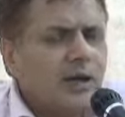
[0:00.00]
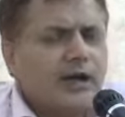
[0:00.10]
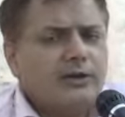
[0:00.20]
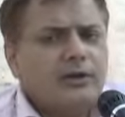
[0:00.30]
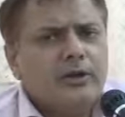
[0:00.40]

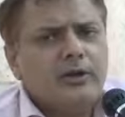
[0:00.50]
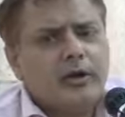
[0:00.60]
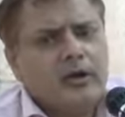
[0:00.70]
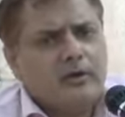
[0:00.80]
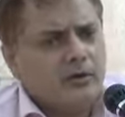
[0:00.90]
Right to
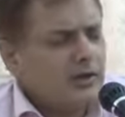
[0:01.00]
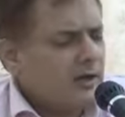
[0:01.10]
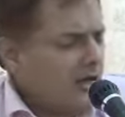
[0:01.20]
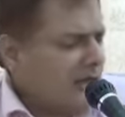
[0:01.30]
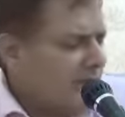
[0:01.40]
recall
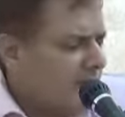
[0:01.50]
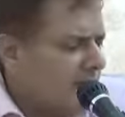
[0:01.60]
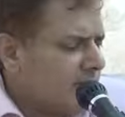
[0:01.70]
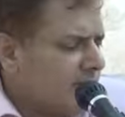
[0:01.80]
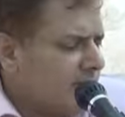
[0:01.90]
governor I
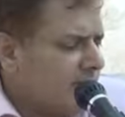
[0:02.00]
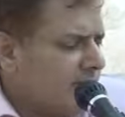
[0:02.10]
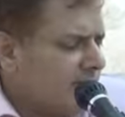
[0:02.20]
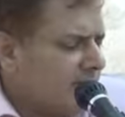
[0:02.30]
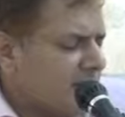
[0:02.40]
have explained
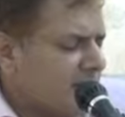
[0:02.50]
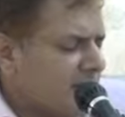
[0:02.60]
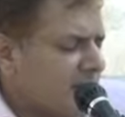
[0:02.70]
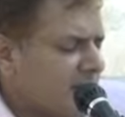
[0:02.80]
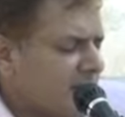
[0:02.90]
in section
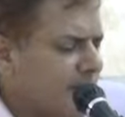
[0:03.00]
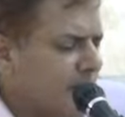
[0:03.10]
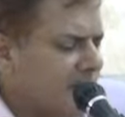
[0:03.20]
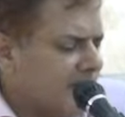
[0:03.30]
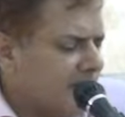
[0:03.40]

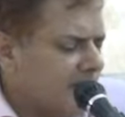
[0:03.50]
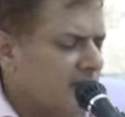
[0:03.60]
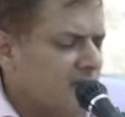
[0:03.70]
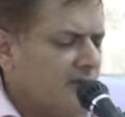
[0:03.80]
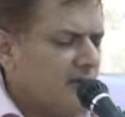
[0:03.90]

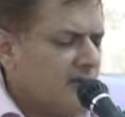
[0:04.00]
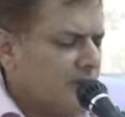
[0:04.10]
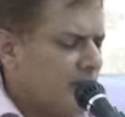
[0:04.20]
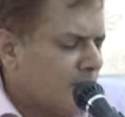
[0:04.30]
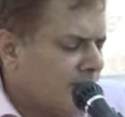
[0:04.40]
23.8.
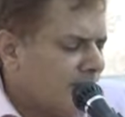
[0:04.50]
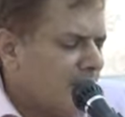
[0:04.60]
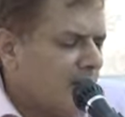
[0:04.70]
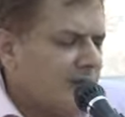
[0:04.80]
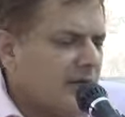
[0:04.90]
The
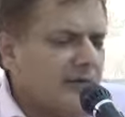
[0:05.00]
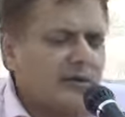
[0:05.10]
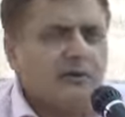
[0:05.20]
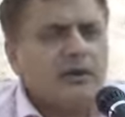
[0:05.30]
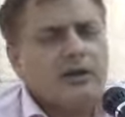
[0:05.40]
procedure draft I
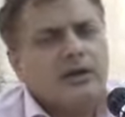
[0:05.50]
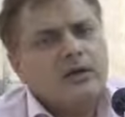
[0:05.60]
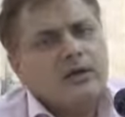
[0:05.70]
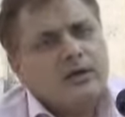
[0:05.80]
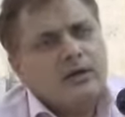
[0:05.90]
have given
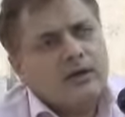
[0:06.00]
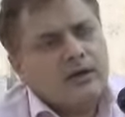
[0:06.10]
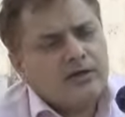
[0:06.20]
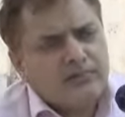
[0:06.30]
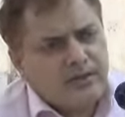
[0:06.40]
here.
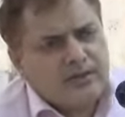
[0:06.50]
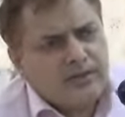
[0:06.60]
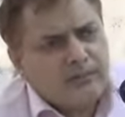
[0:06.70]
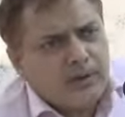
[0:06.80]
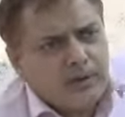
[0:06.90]
It's very
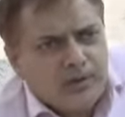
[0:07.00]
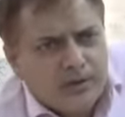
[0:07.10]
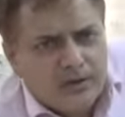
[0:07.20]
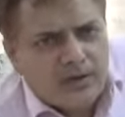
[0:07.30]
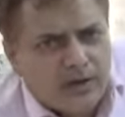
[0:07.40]
simple.
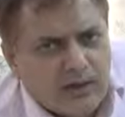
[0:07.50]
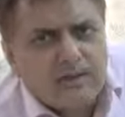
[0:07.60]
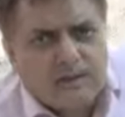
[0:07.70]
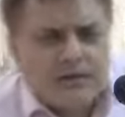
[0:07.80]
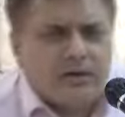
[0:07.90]
It's
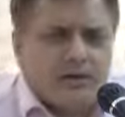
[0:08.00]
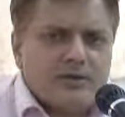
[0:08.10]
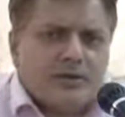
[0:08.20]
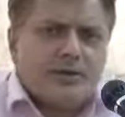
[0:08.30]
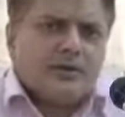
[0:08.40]
100%
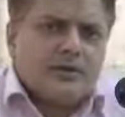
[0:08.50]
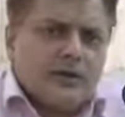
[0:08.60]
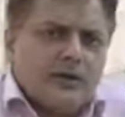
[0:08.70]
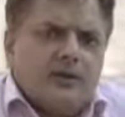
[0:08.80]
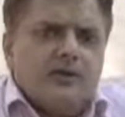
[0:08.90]

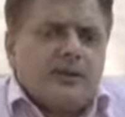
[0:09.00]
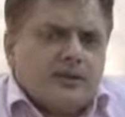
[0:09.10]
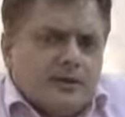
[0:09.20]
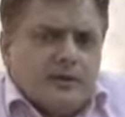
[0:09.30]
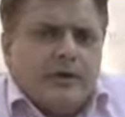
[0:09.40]
constitutional. You
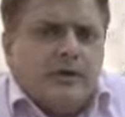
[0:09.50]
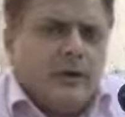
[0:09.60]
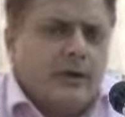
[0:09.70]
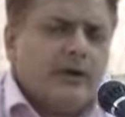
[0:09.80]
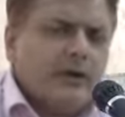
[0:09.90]
can show it
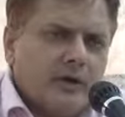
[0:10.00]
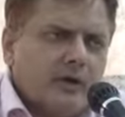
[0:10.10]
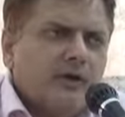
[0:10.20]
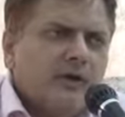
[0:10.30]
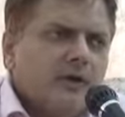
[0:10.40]
to any
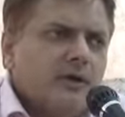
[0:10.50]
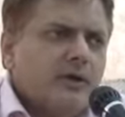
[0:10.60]
lawyer.